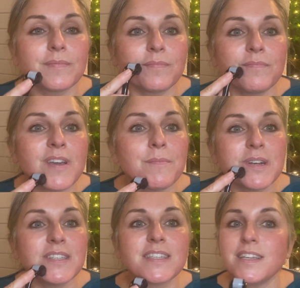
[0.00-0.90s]
make
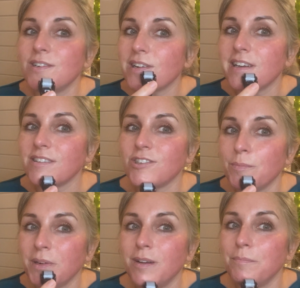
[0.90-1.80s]
my skin look extra
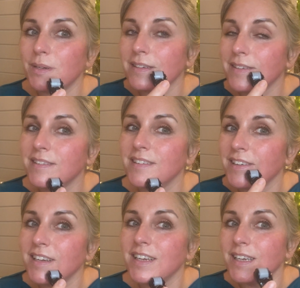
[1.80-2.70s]
plump.
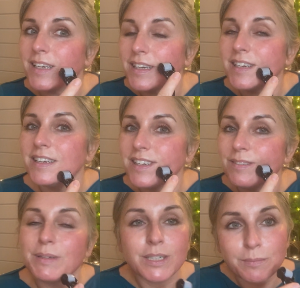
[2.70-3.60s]

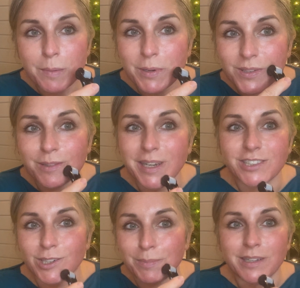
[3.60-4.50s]
But not my bottom
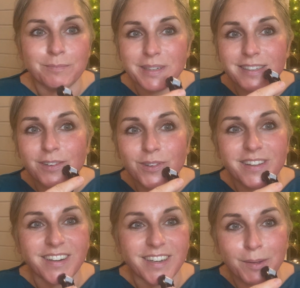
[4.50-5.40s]
extra plump. I don't want
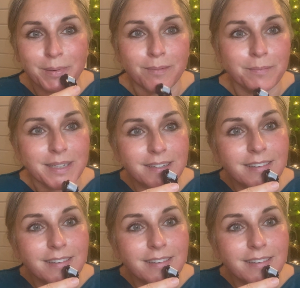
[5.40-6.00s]
that any plumper.